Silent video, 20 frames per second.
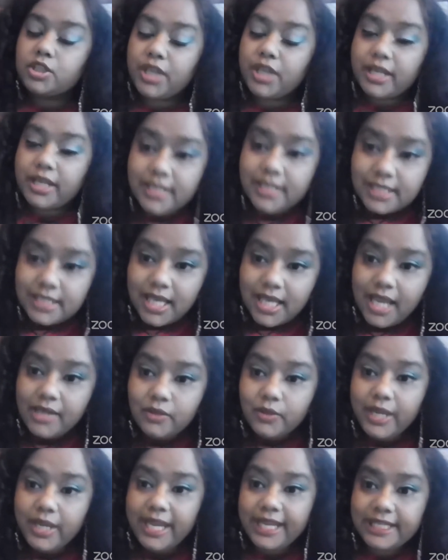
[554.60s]

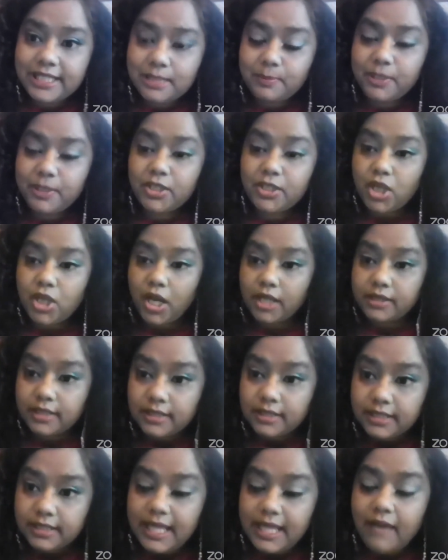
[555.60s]
genocidal hate speech on the
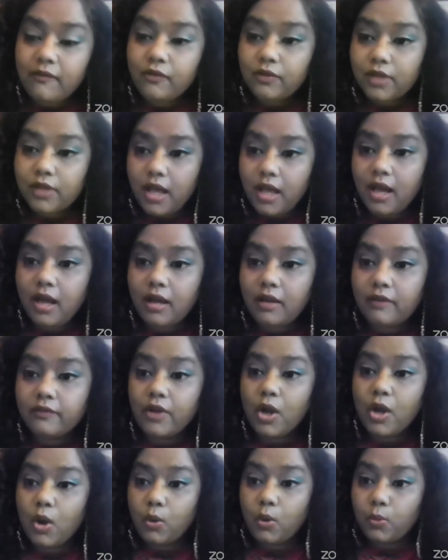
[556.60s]
level of
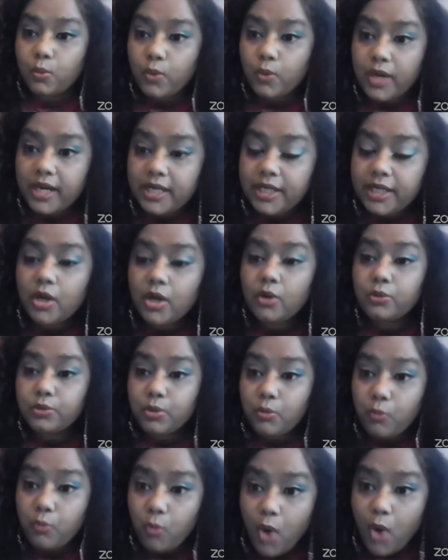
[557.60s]
Radio
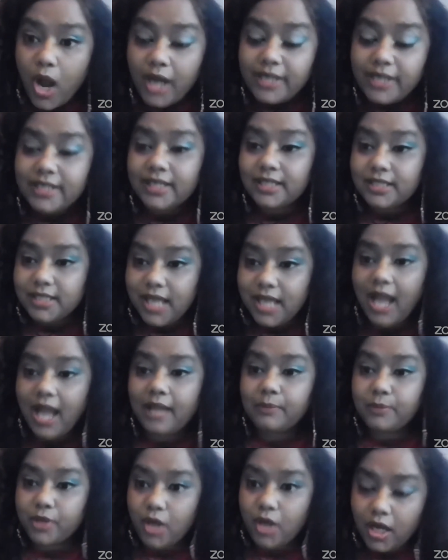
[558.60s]
Rwanda
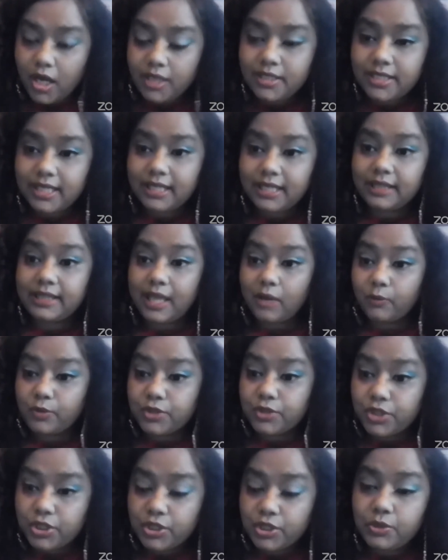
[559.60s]
type content that
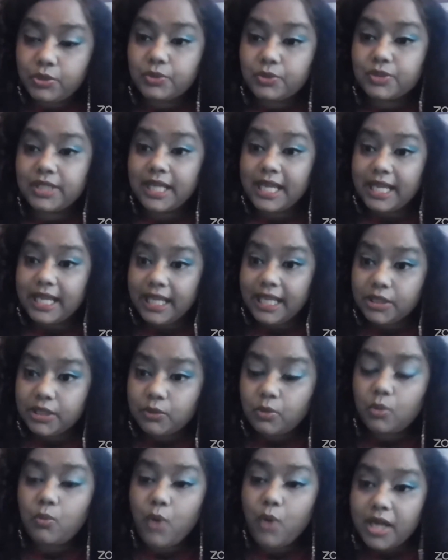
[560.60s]
was used in the
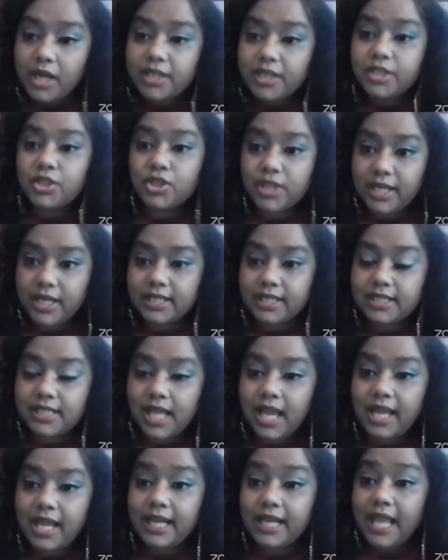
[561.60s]
Rwandan
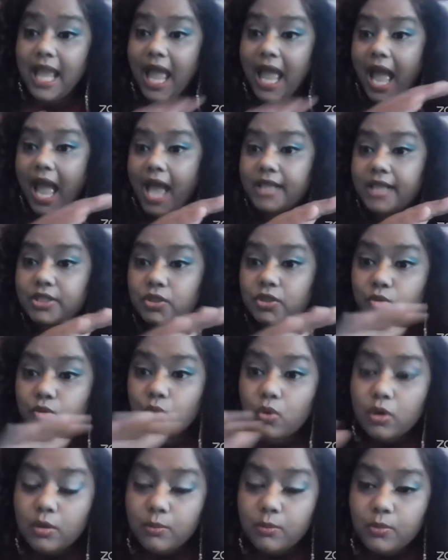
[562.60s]
genocide as
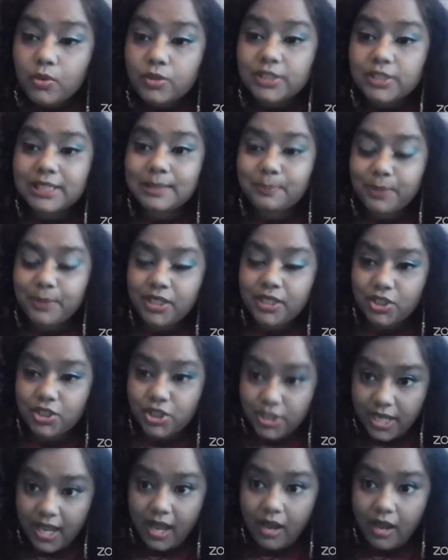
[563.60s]
normal speech
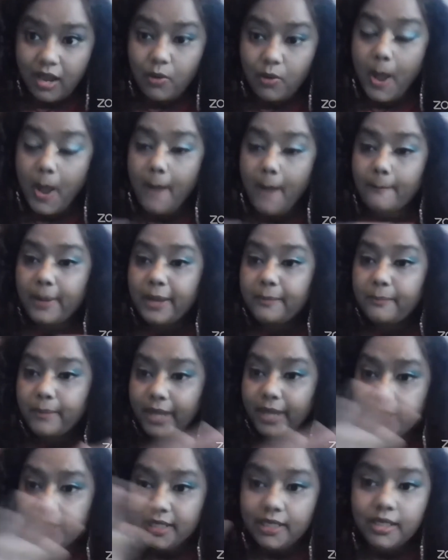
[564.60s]
now by
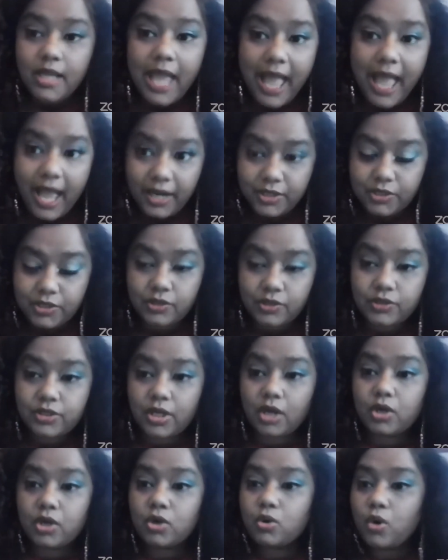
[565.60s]
many actors
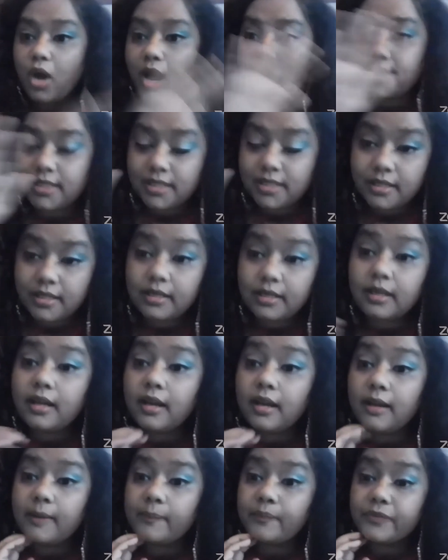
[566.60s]
across the,
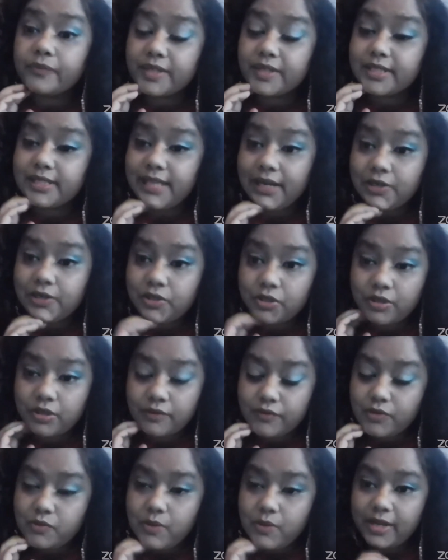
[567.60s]
um, the sector
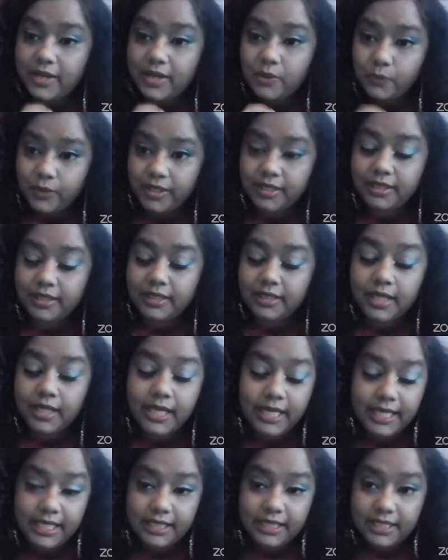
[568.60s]
of the right wing
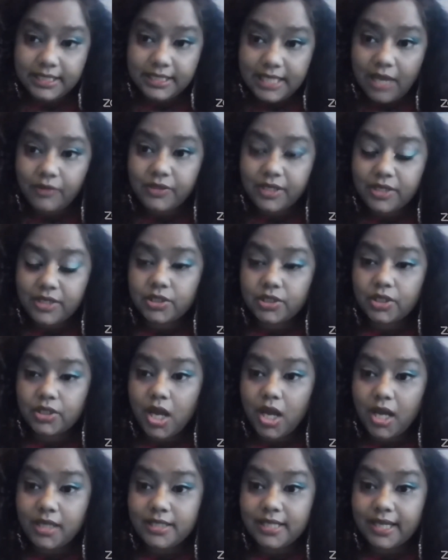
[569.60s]
in the South Asian
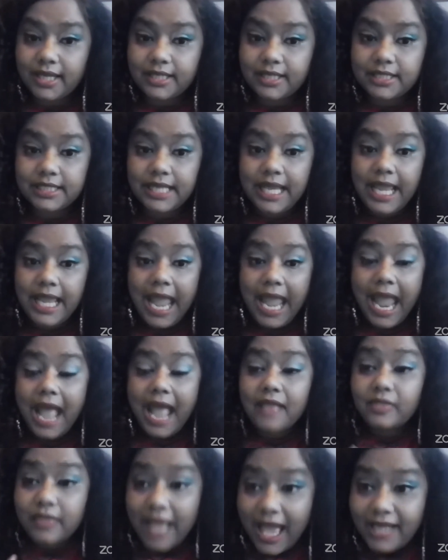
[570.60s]
context.
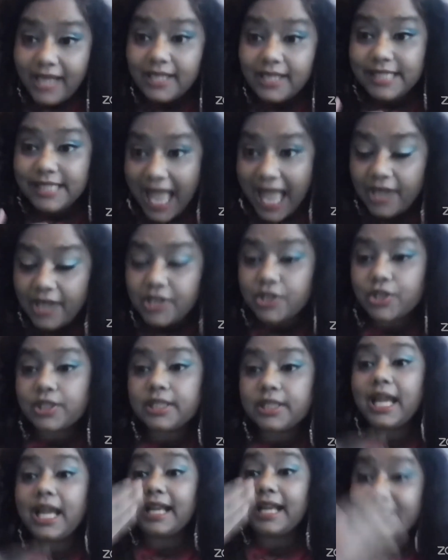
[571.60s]
And that is
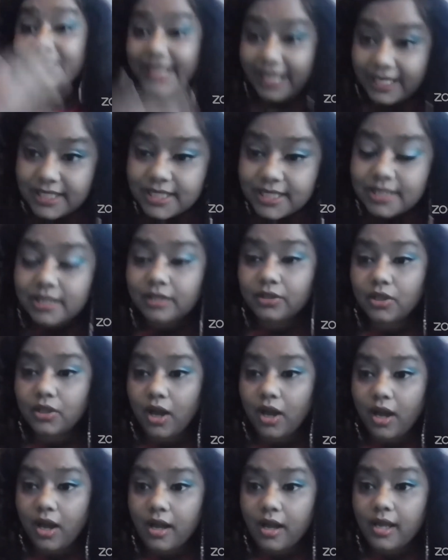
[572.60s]
actually against the
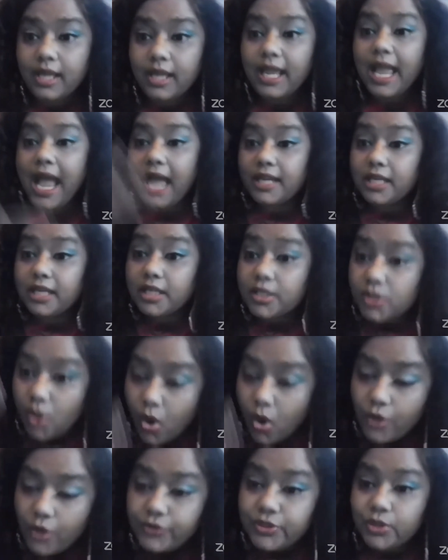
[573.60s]
law. And it is
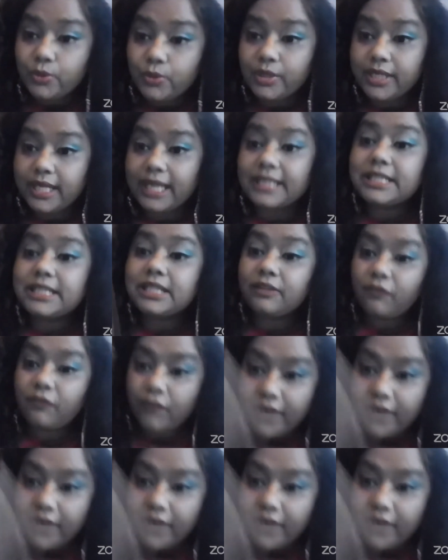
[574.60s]
also against